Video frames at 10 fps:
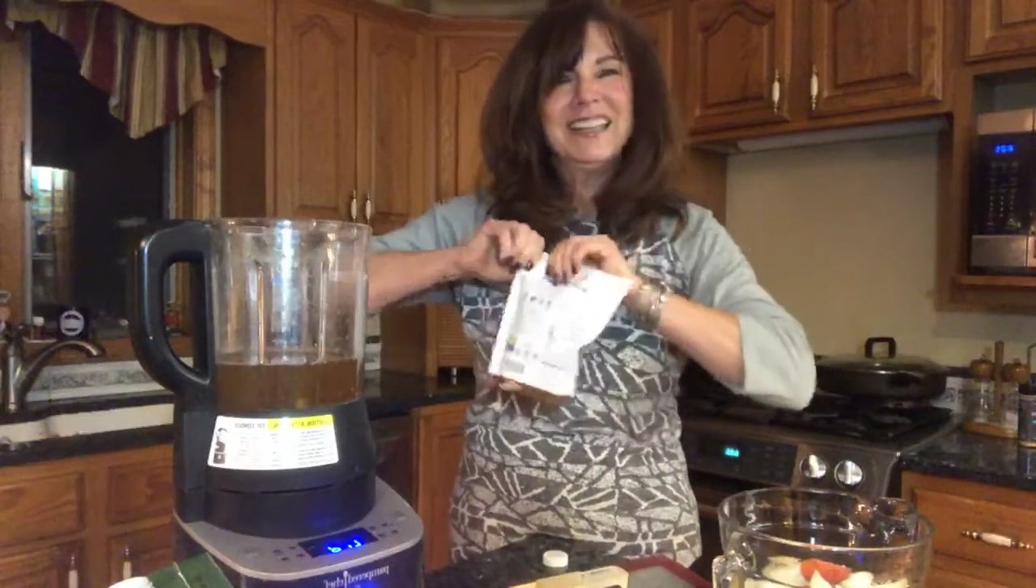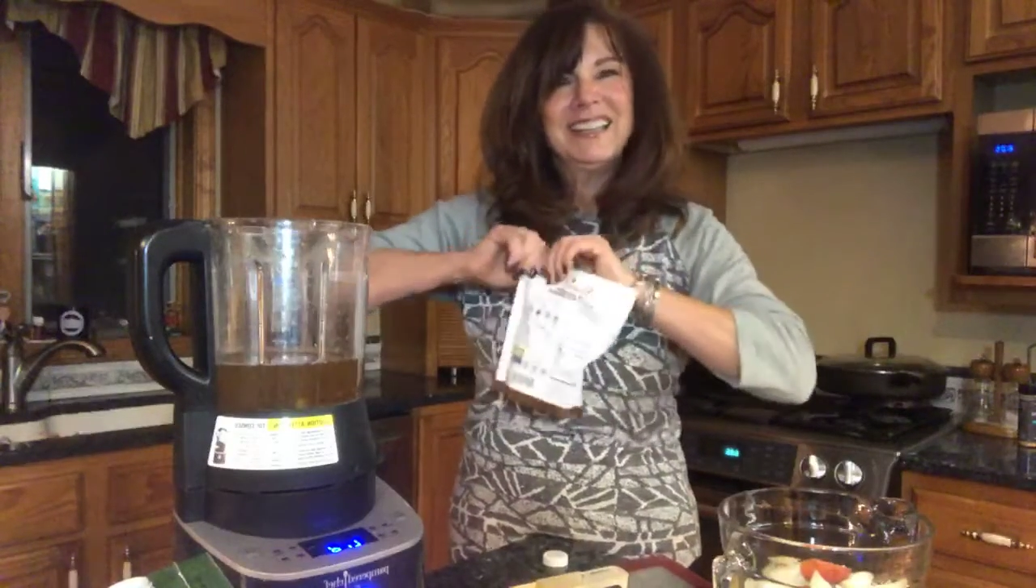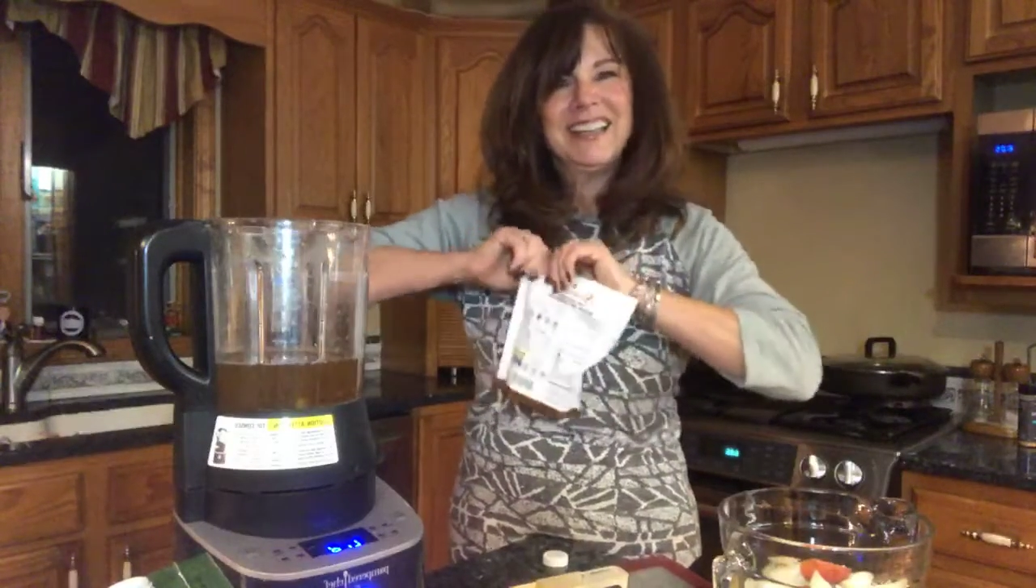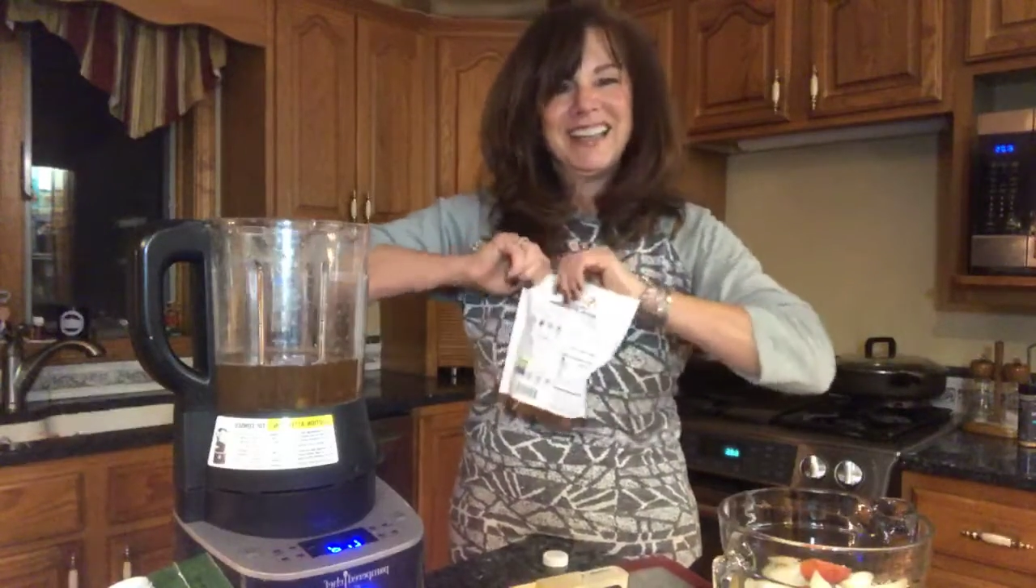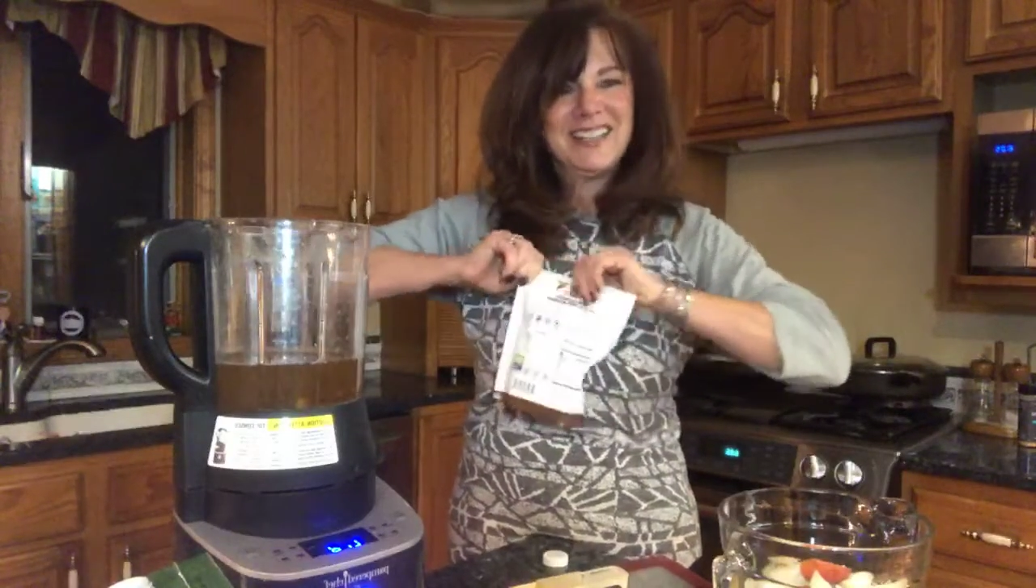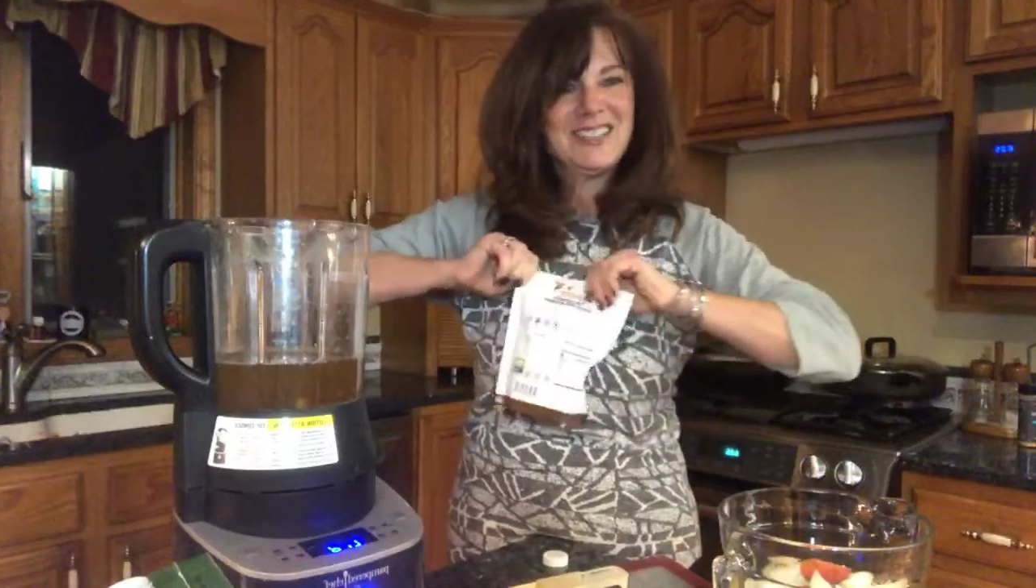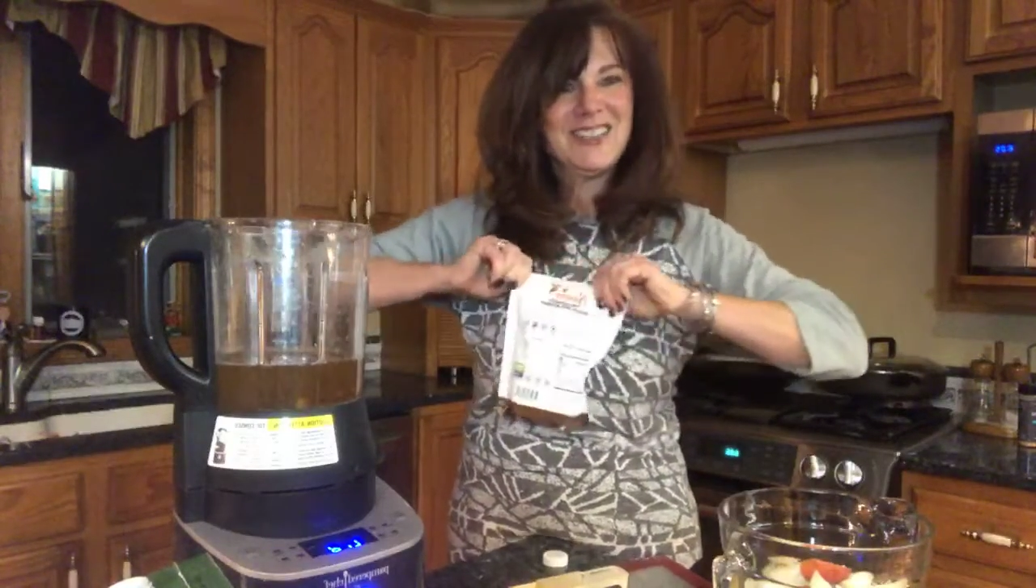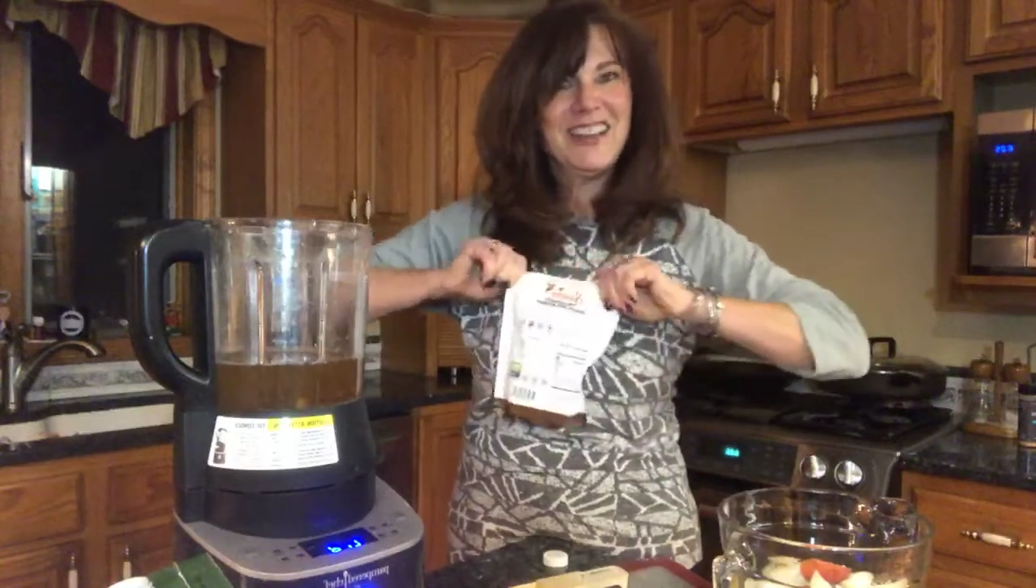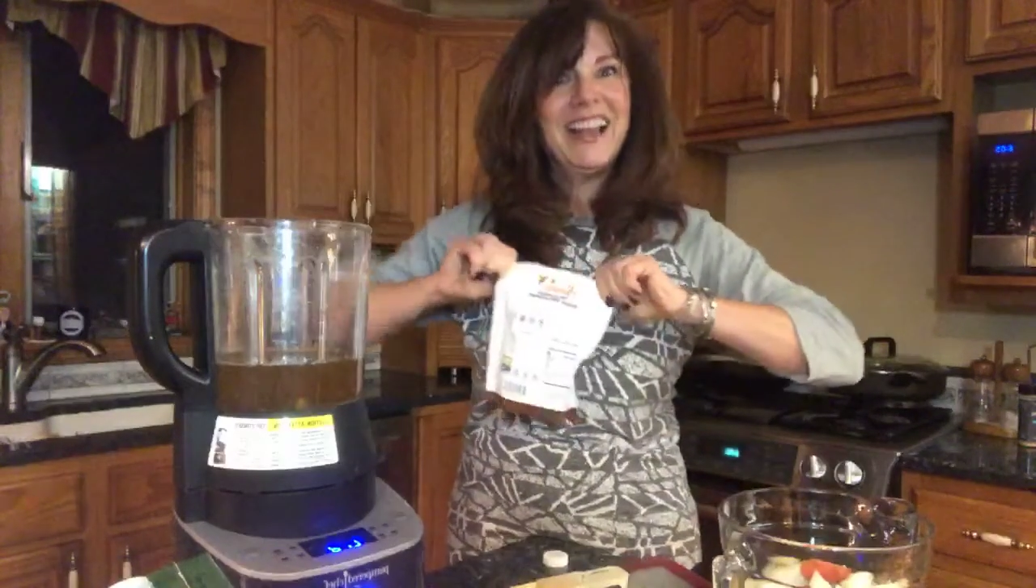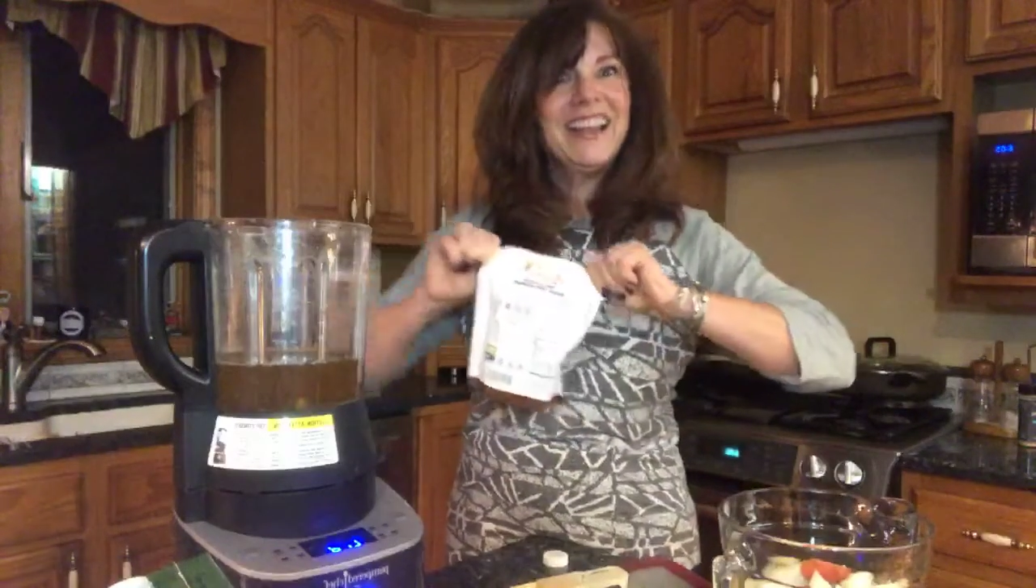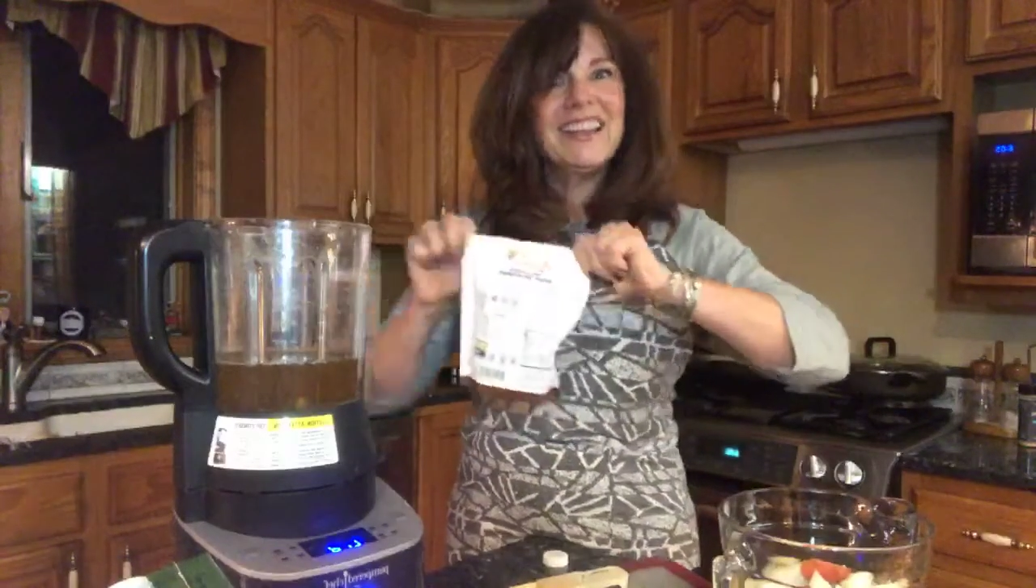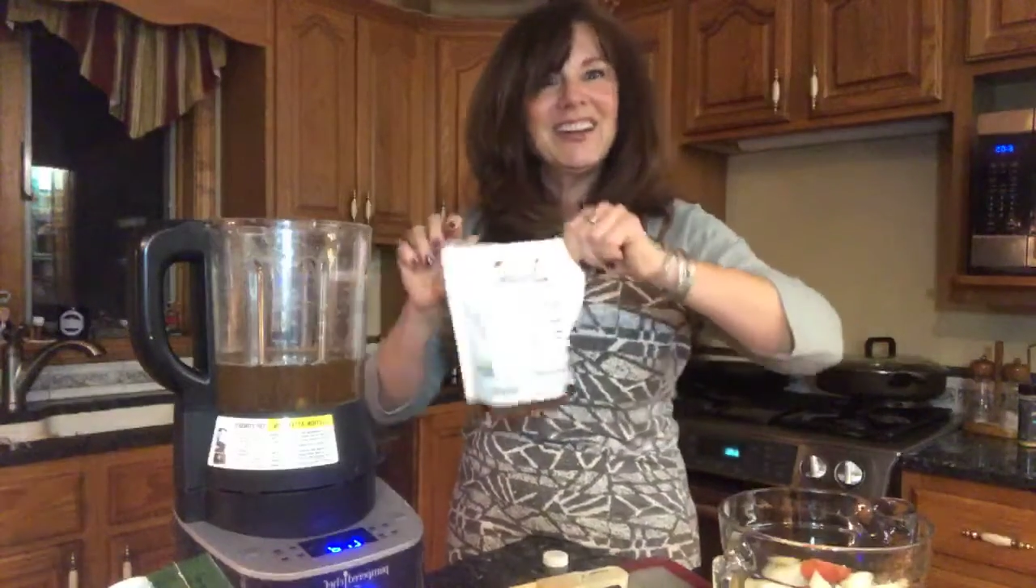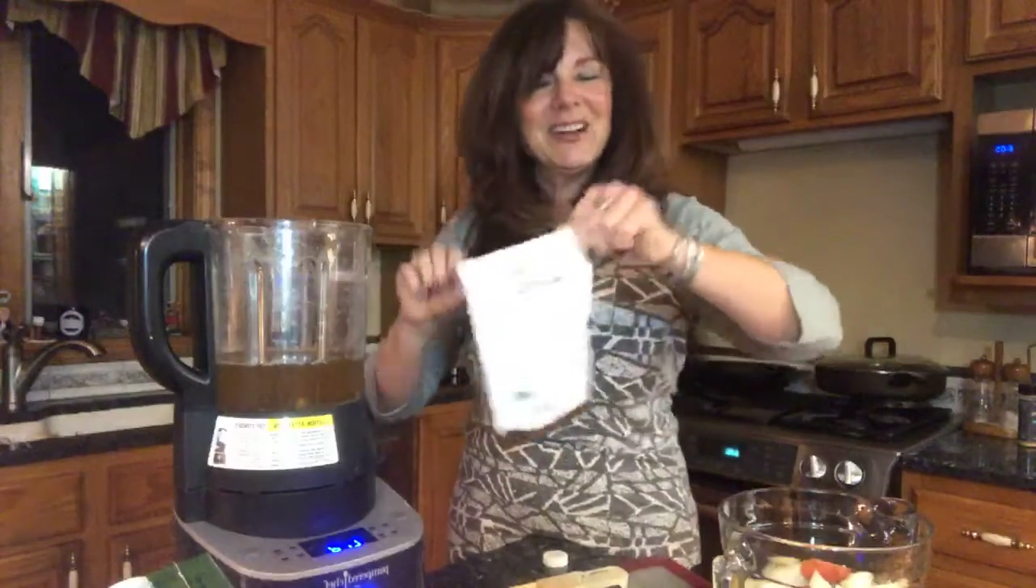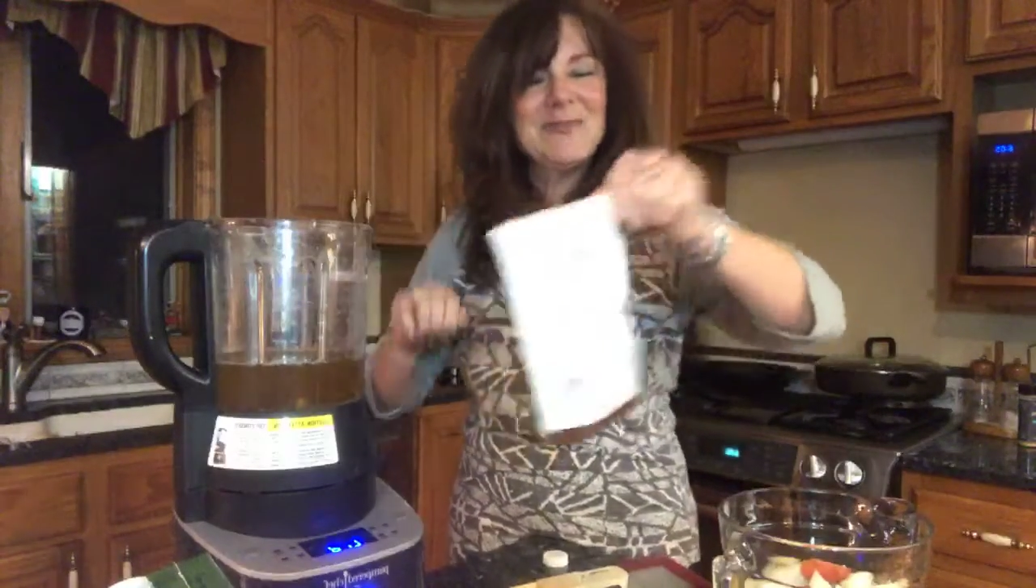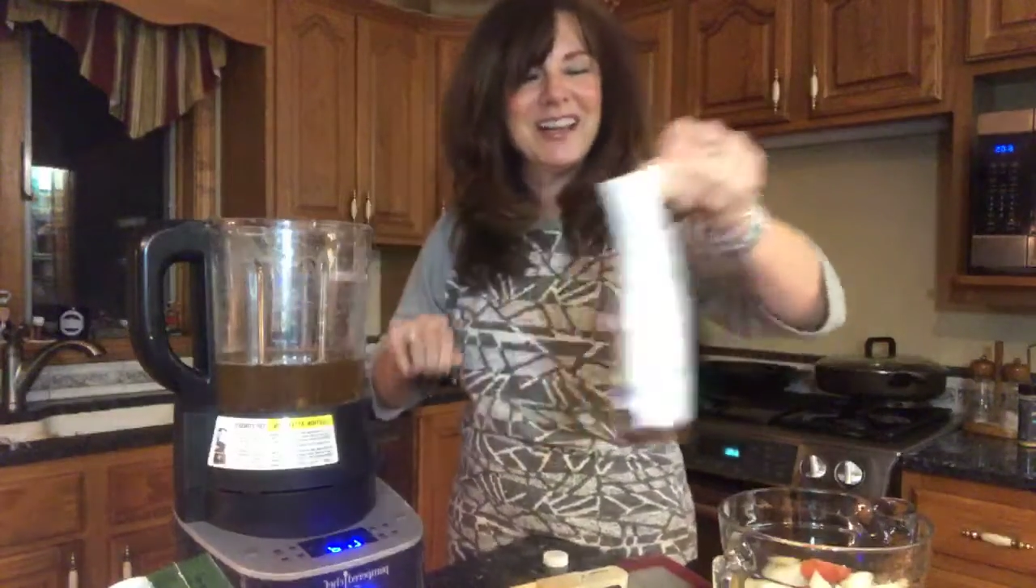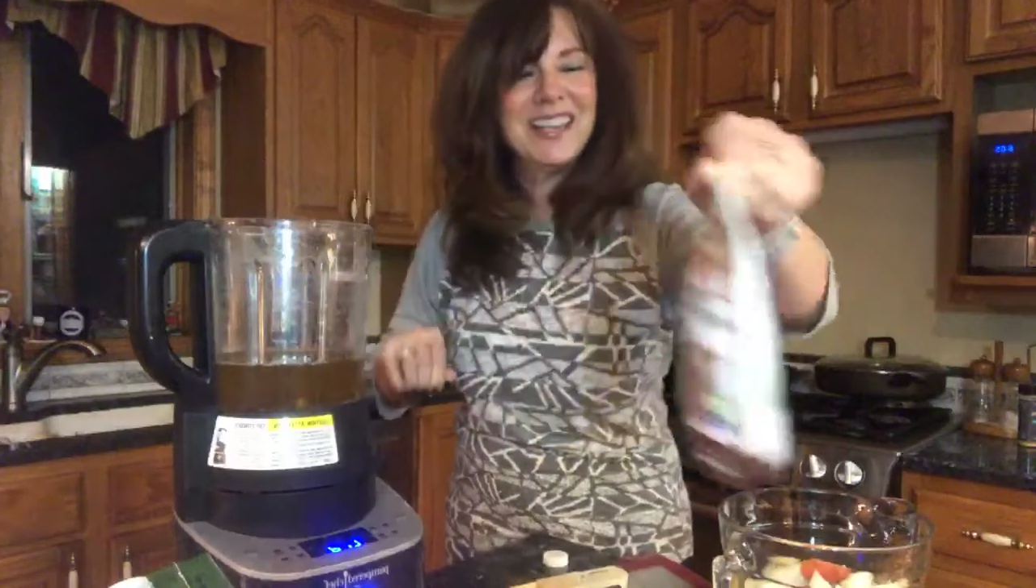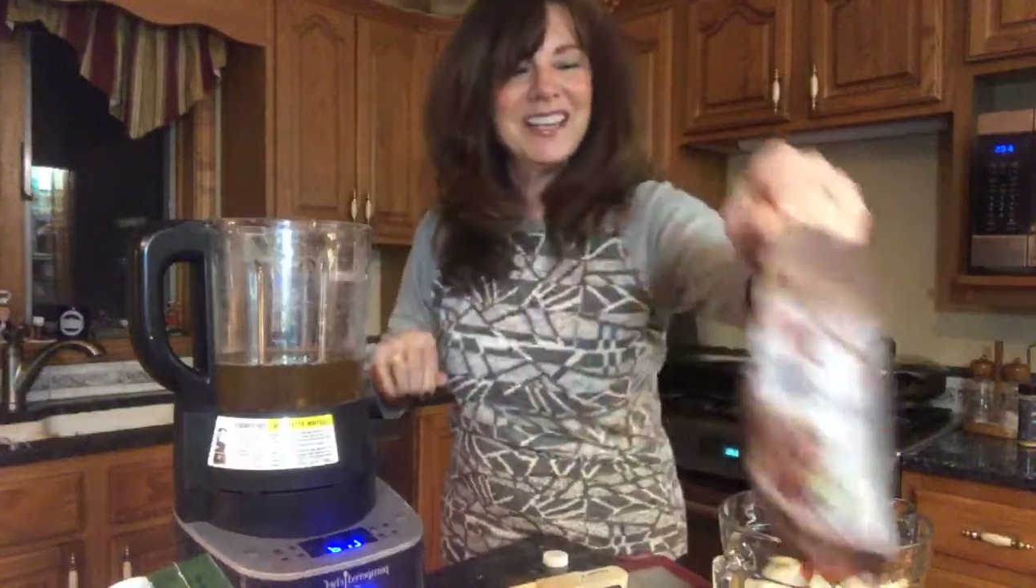that I can start adding all my